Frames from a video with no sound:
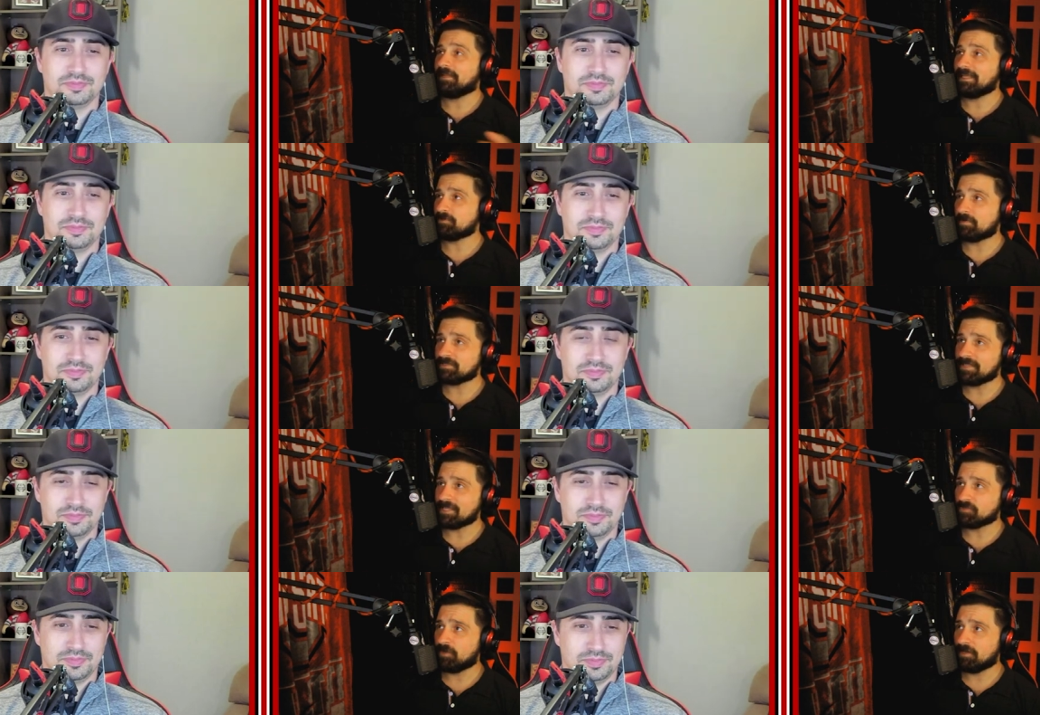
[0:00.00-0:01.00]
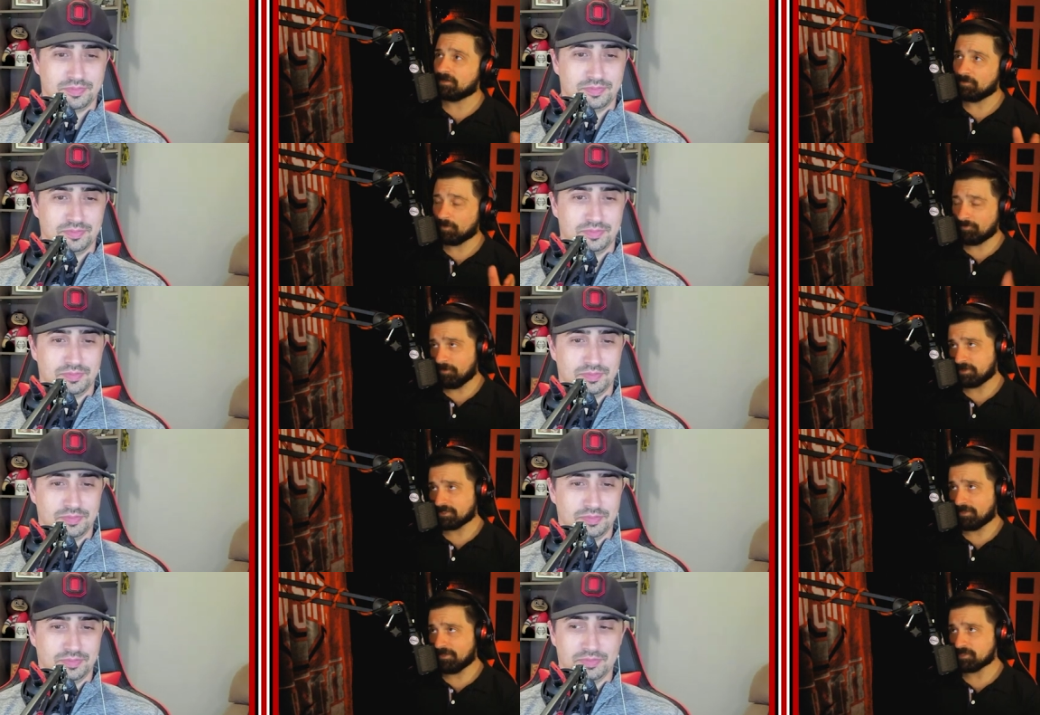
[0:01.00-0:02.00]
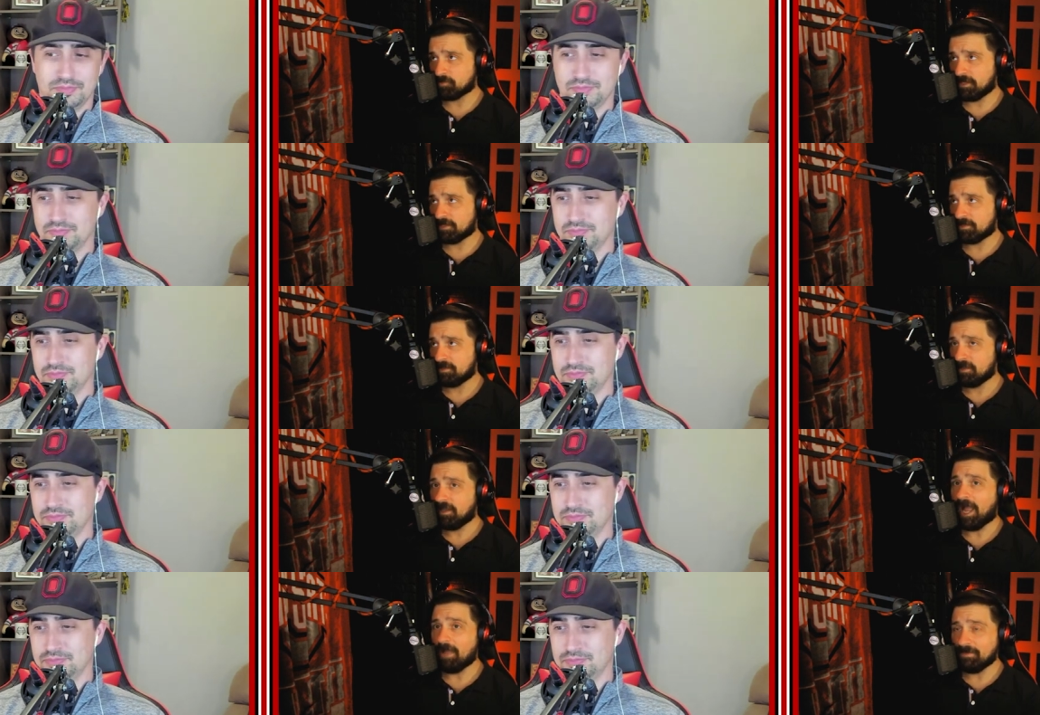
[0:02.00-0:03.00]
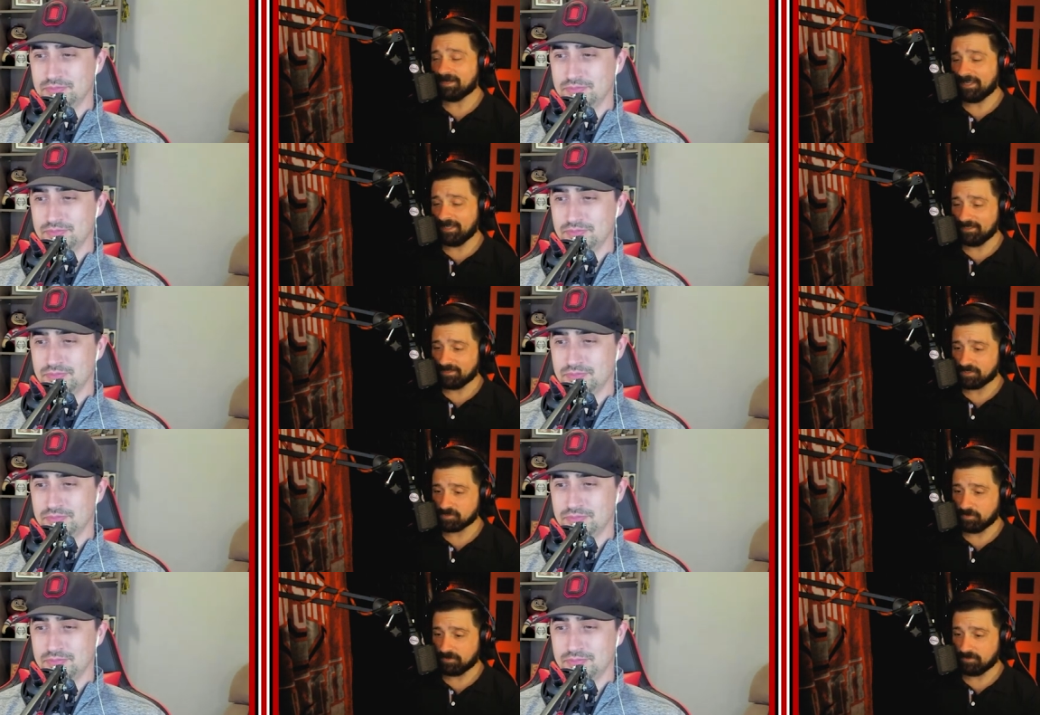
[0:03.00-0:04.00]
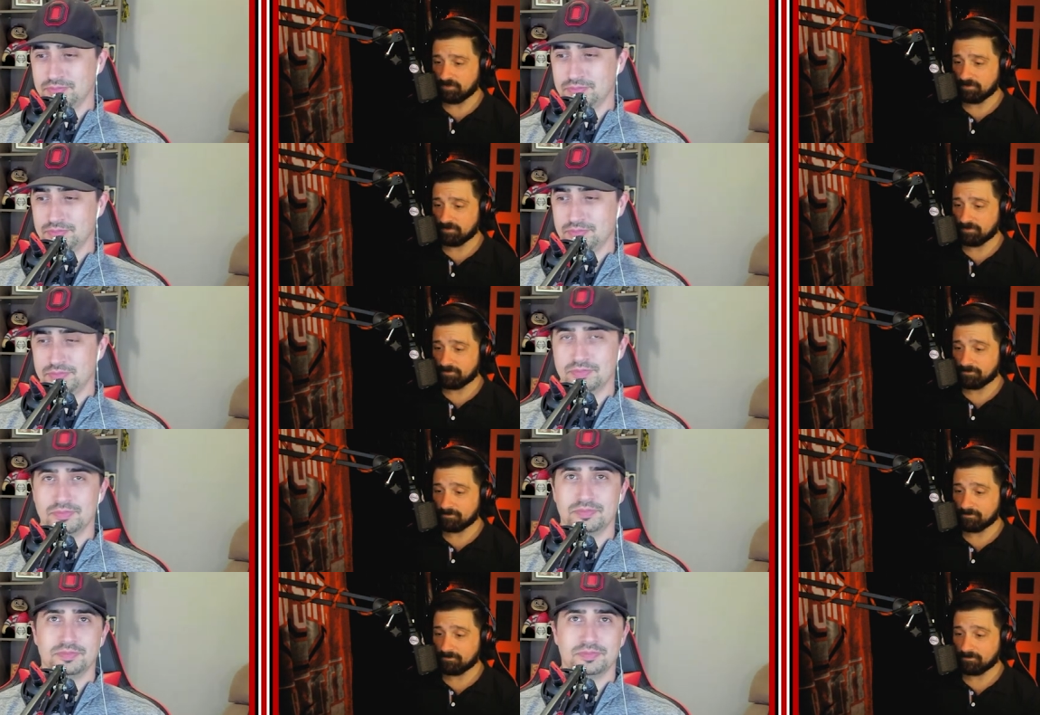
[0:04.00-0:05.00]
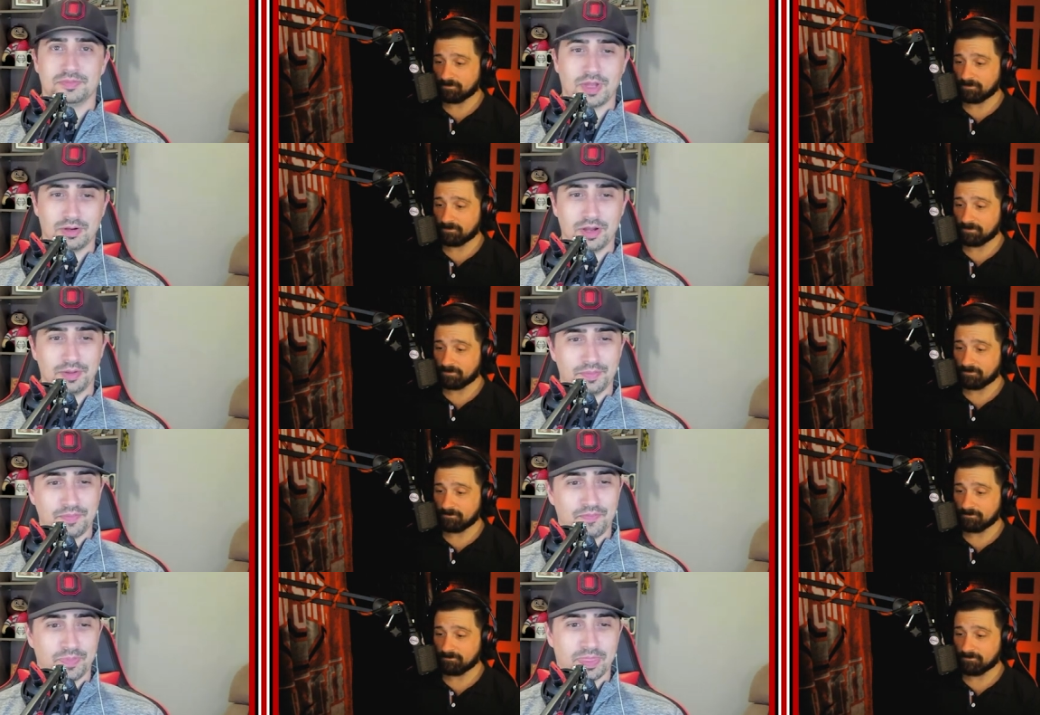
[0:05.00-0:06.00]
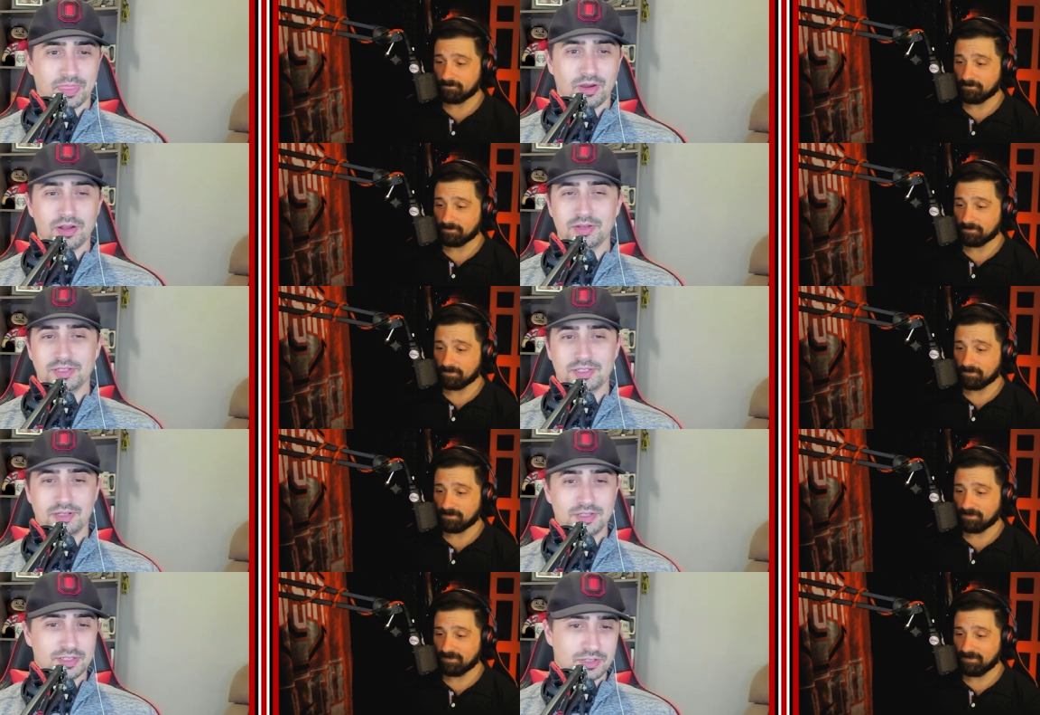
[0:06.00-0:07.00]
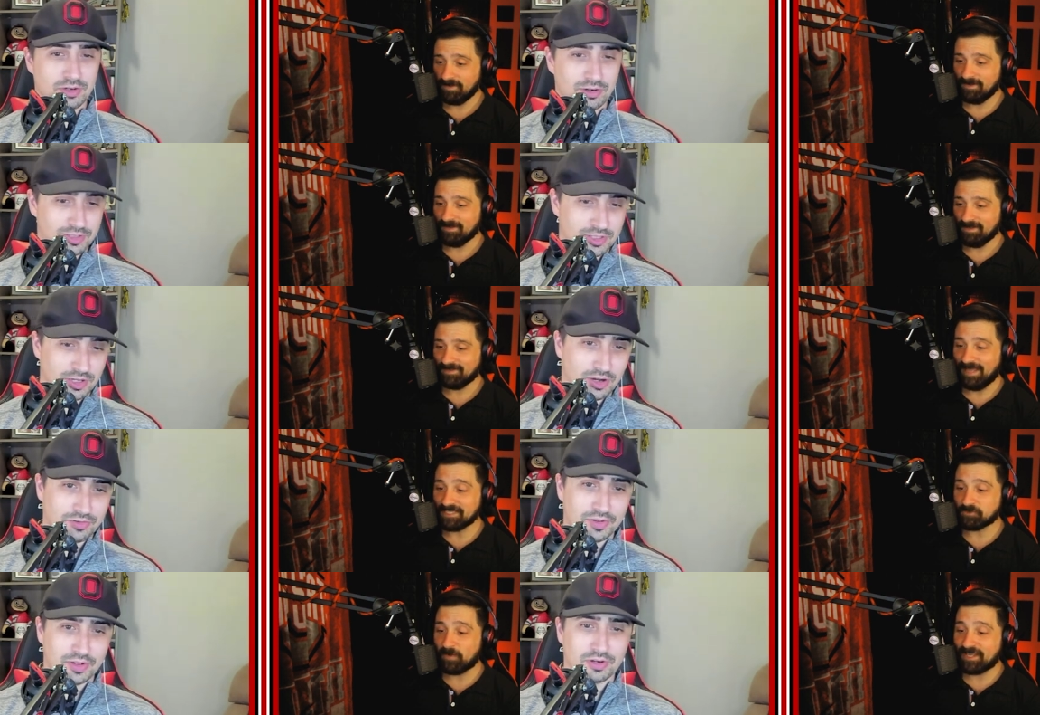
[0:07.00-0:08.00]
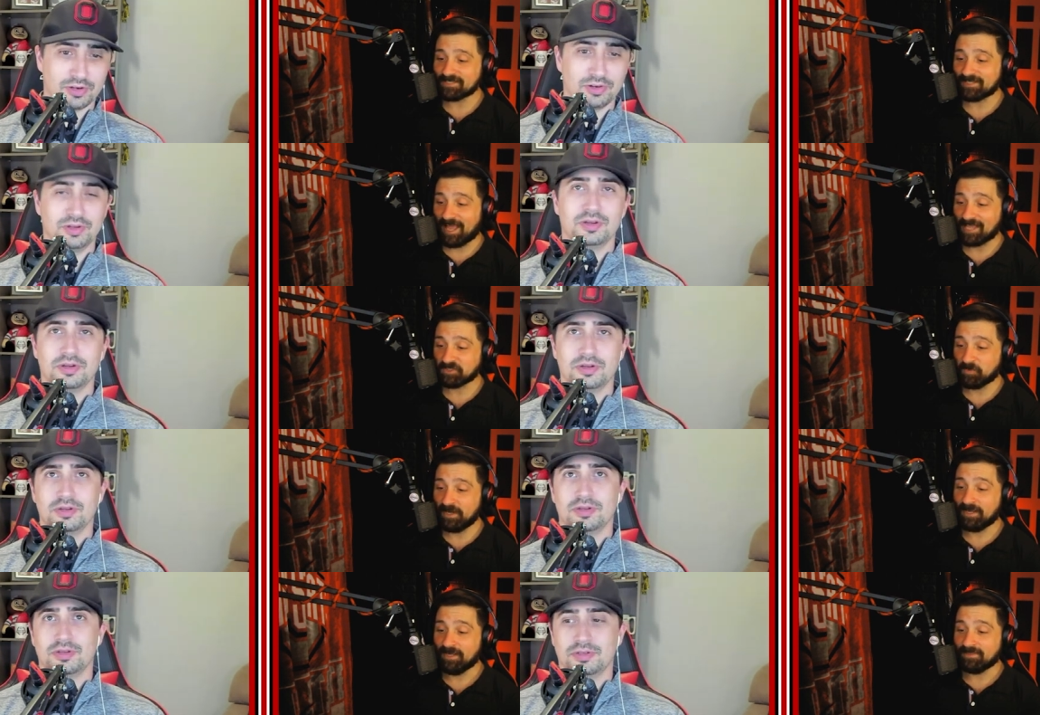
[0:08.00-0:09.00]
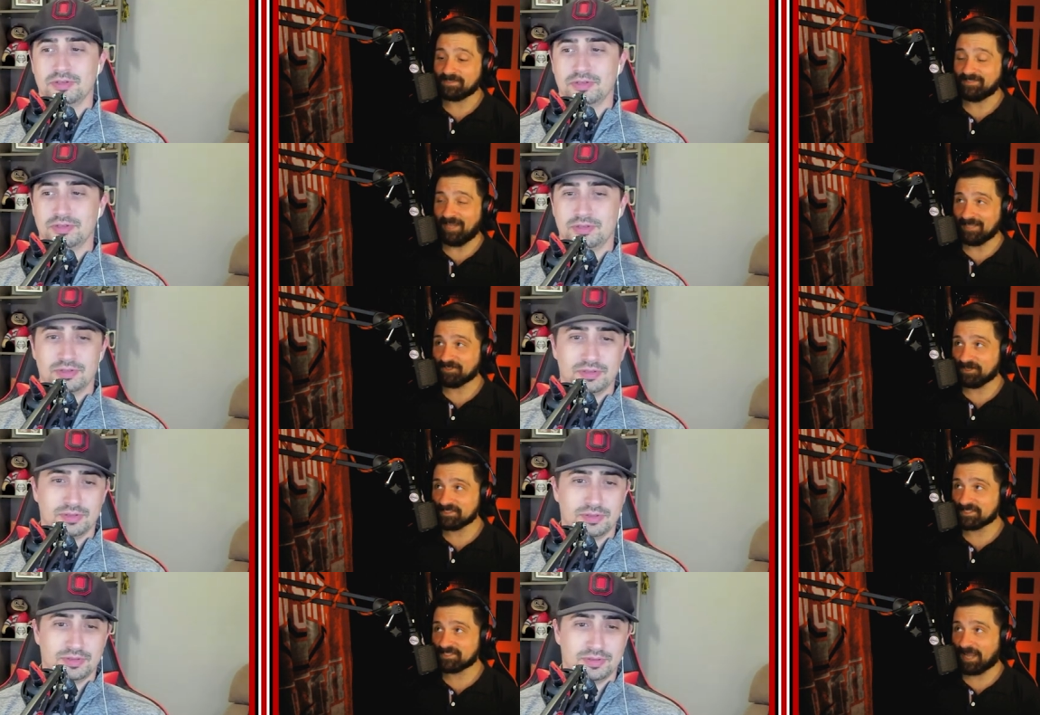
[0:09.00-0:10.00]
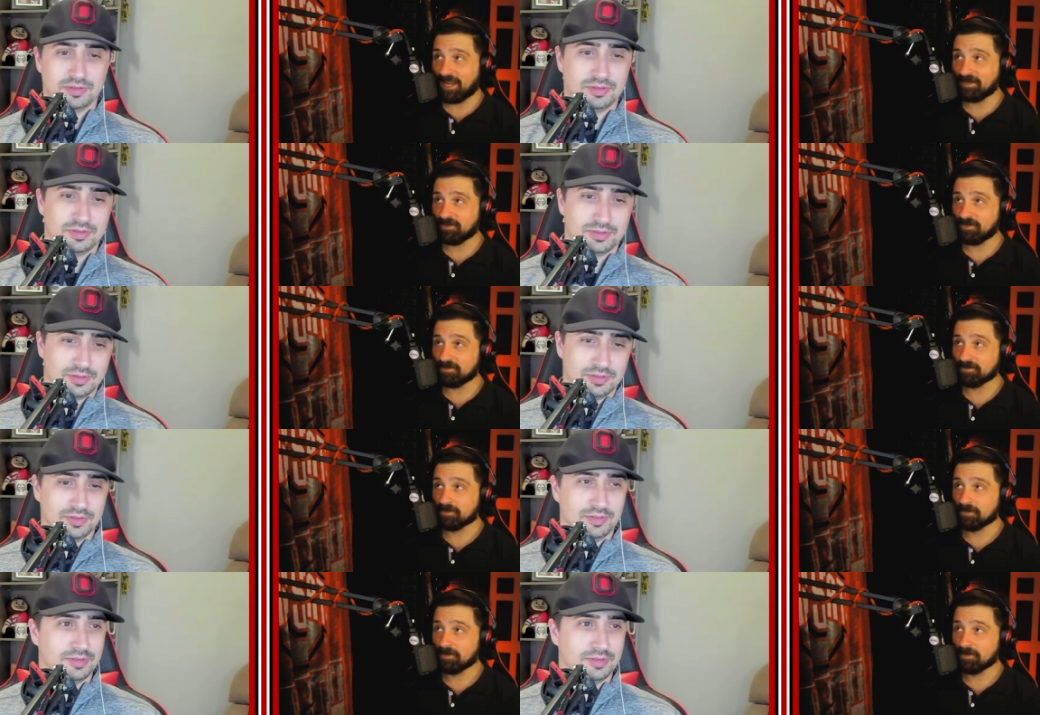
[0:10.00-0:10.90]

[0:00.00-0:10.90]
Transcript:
Speaker 1: last week was last week. We're focused on this week. I'm gonna kill it this week.
Speaker 2: Right. Let's let's start us. Last week here. is last
Speaker 1: week. The standard is the standard.